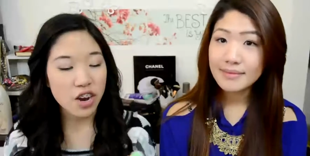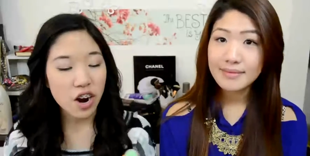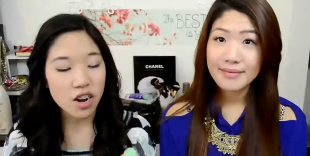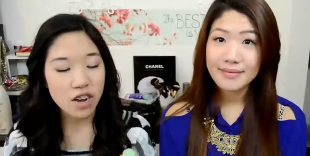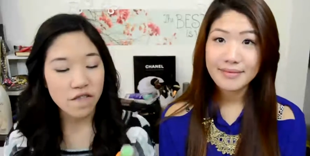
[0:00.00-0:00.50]

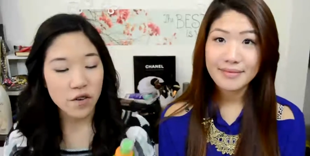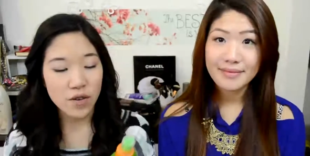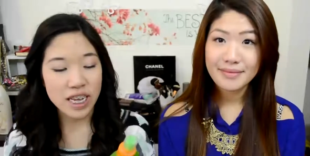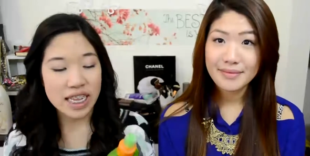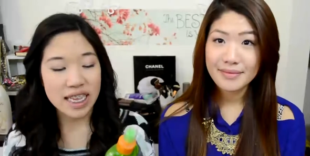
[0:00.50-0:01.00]
Speaker 1: Garnier
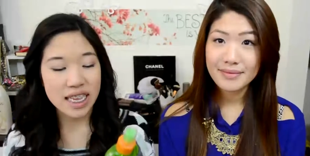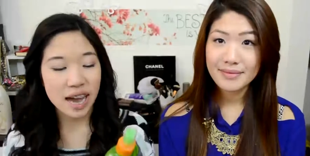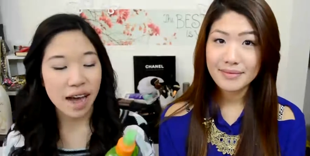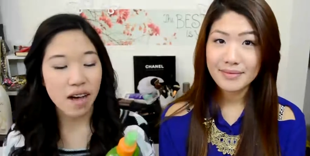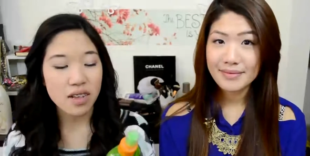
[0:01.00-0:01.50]
Fructis
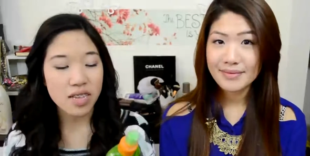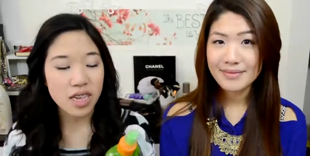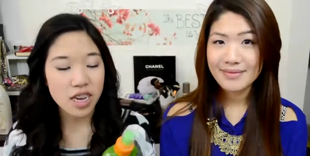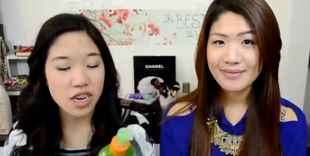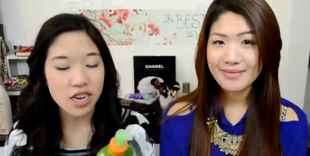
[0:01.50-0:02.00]
Style
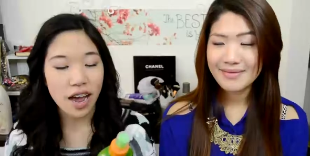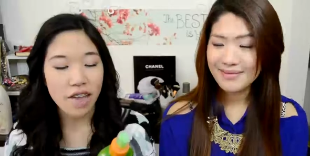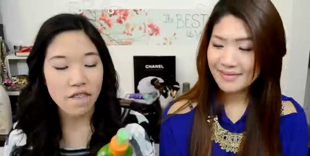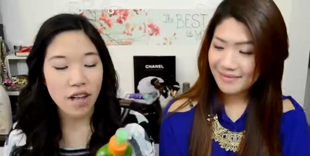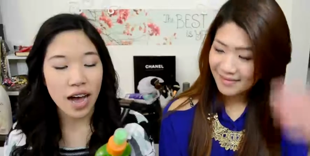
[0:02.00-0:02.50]
Sleek and
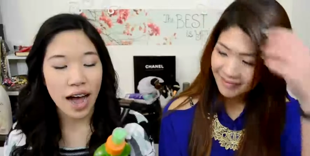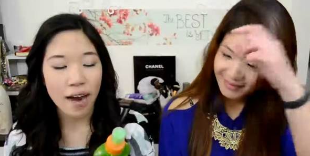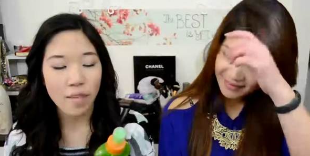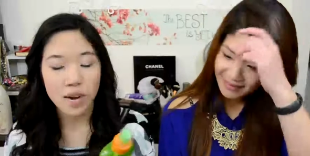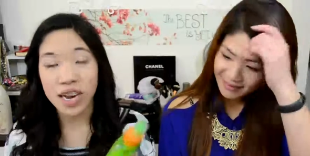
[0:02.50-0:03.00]
Shine Flat
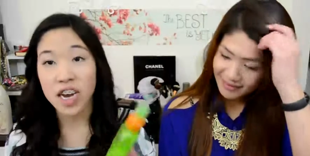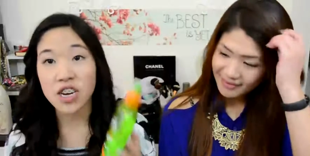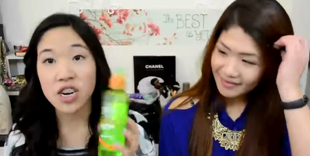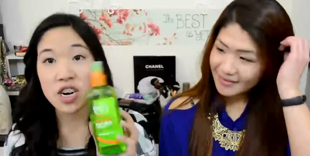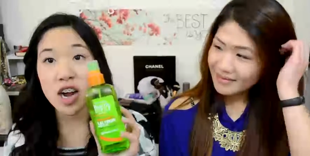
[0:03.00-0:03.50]
Iron
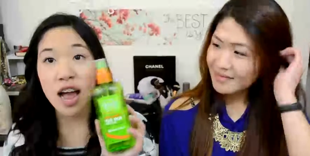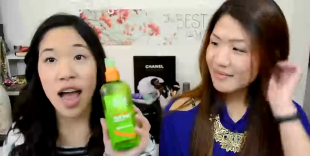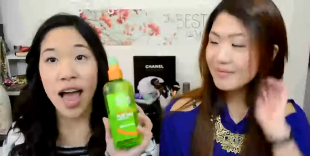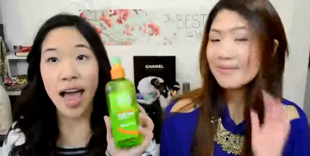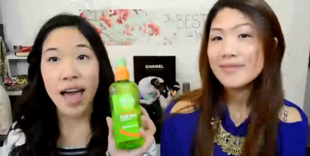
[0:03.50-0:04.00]
Protector,
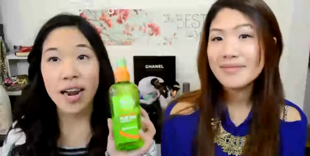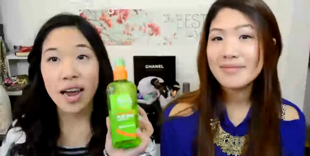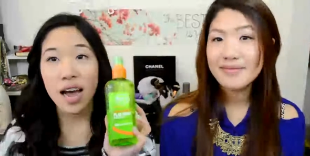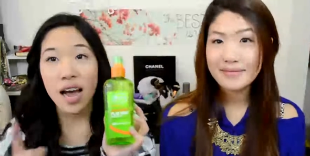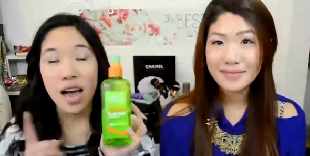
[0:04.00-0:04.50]
and
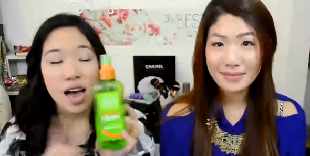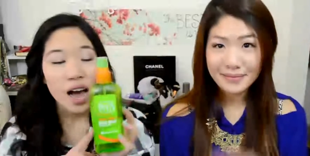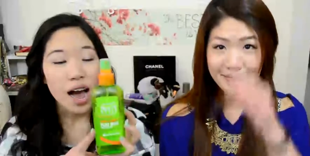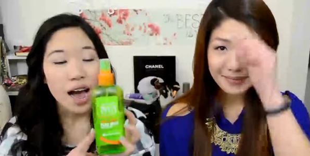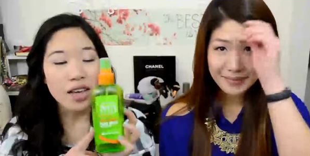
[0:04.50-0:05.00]

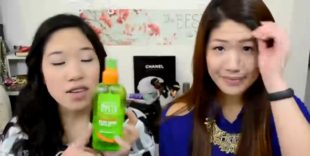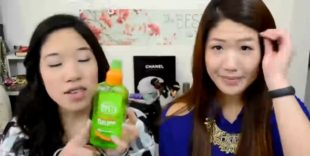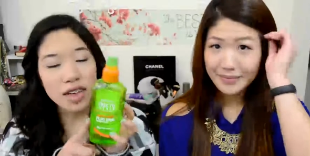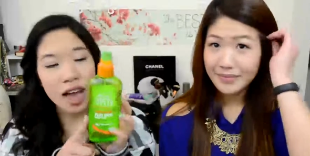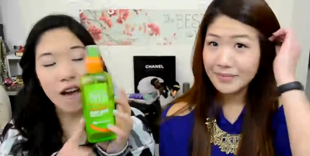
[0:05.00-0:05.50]
I use
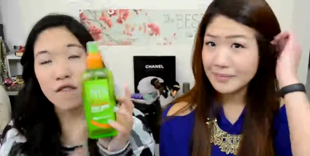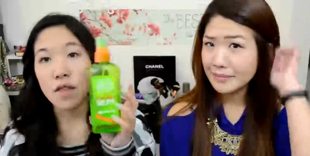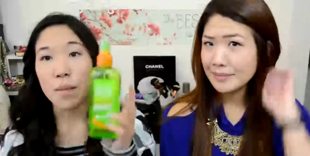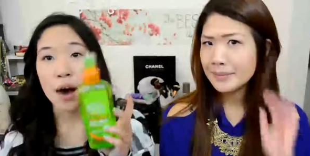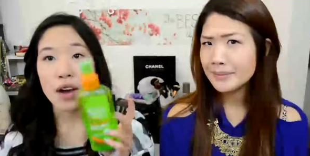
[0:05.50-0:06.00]
like half
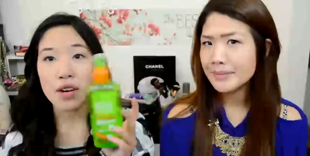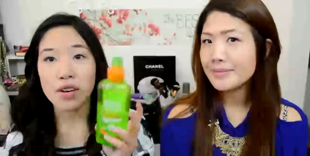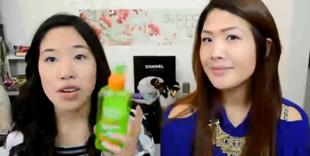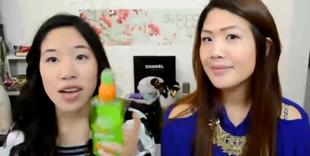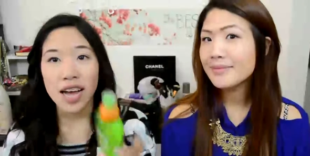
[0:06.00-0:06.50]
the
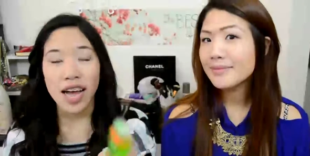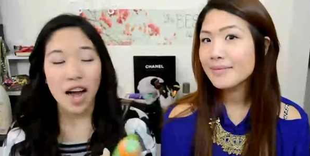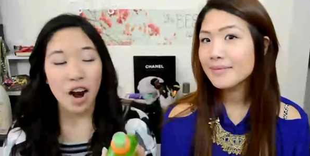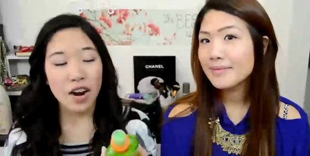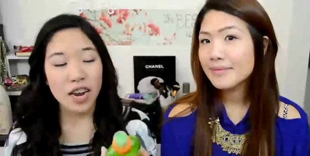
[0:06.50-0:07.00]
bottle
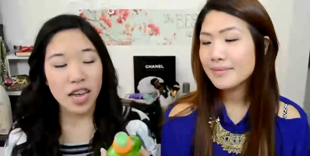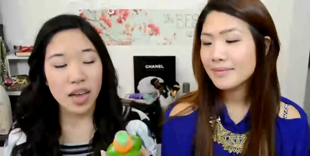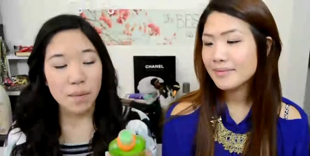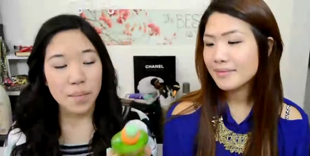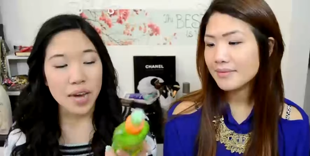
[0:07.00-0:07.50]

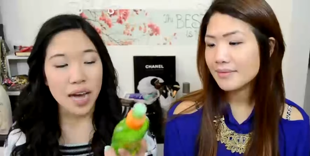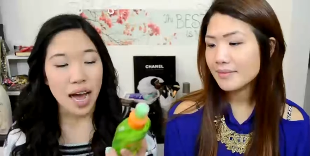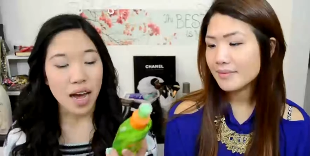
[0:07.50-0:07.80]
already, but